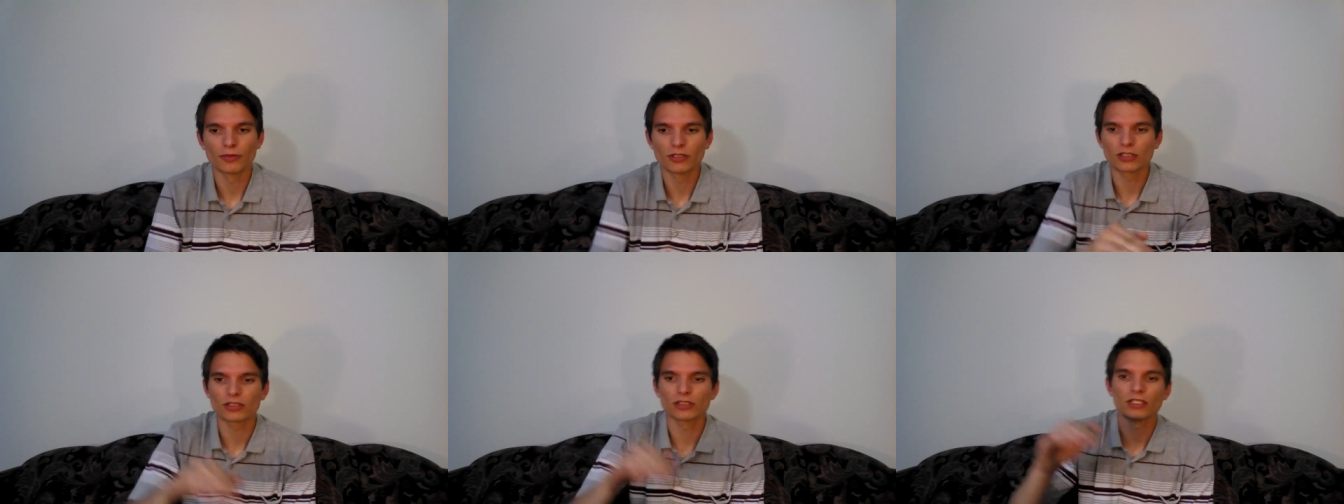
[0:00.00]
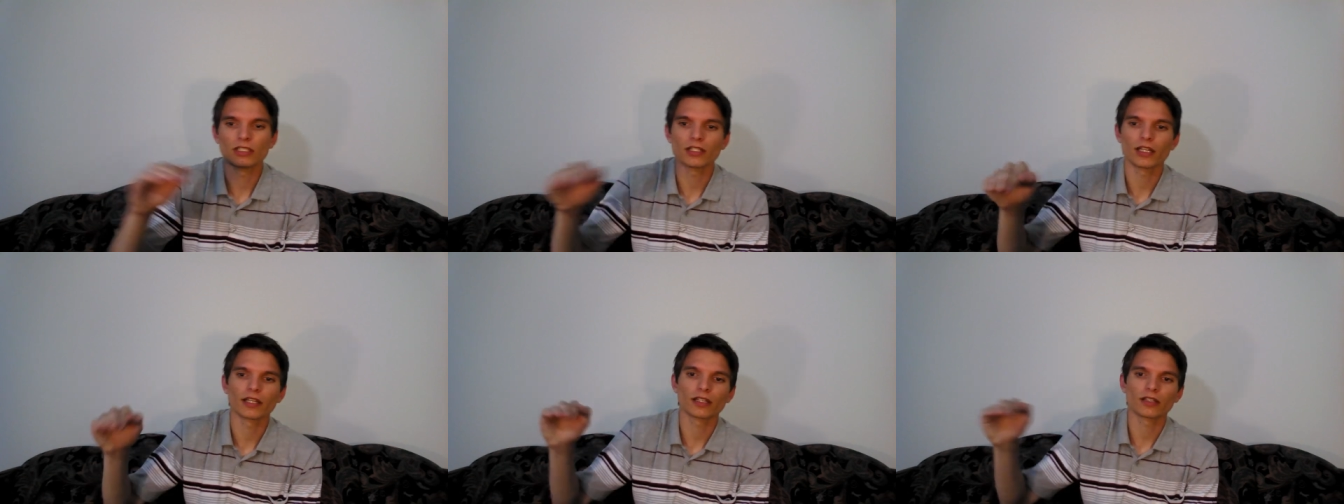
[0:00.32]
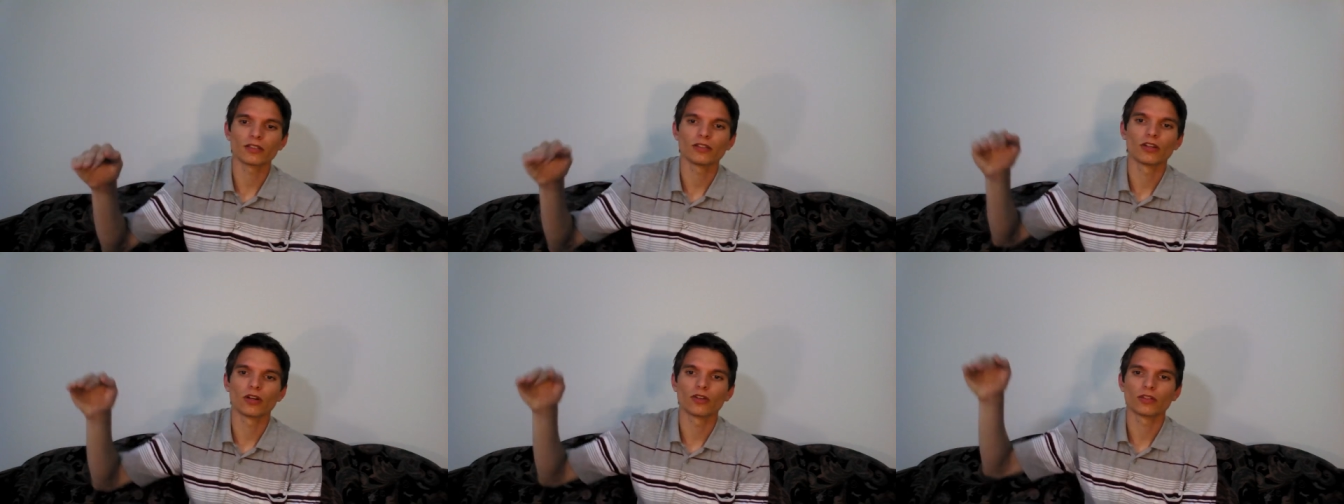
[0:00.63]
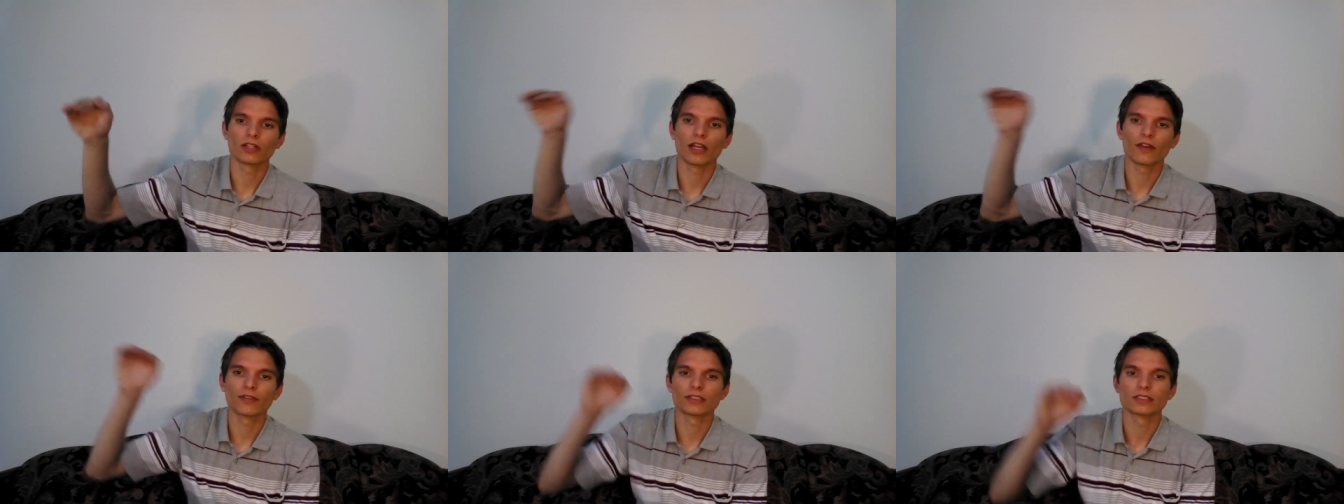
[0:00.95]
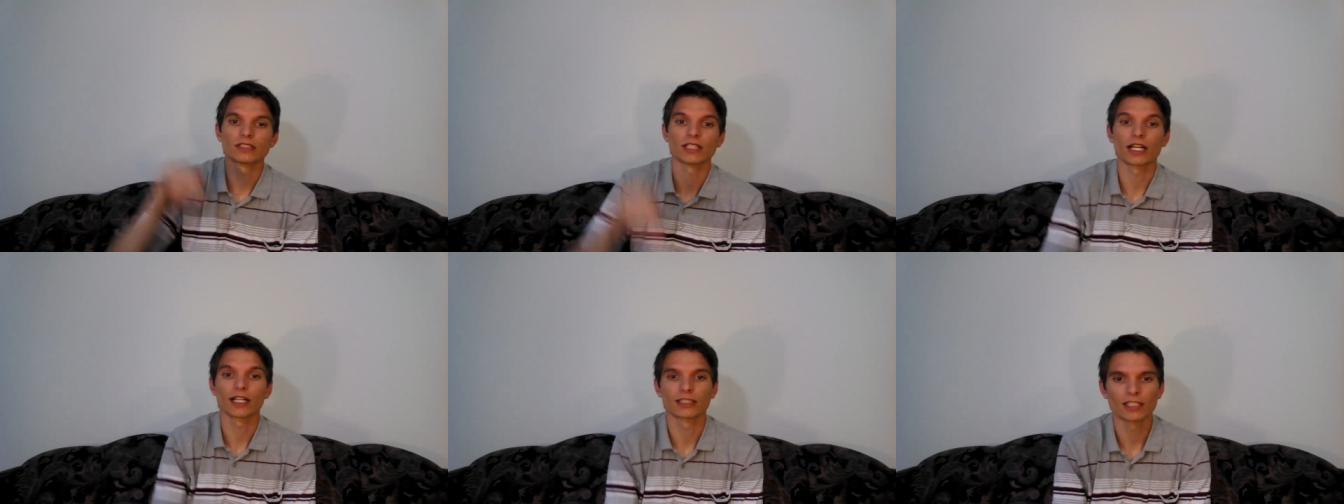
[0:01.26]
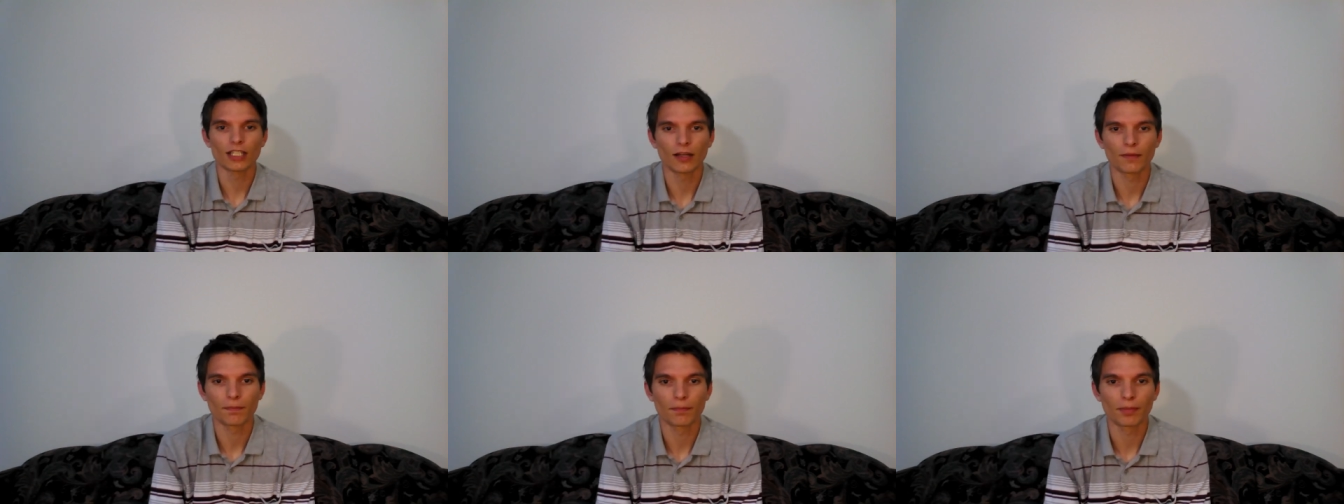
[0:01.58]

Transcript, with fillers: You can see, like, you know, the evidence stacks up,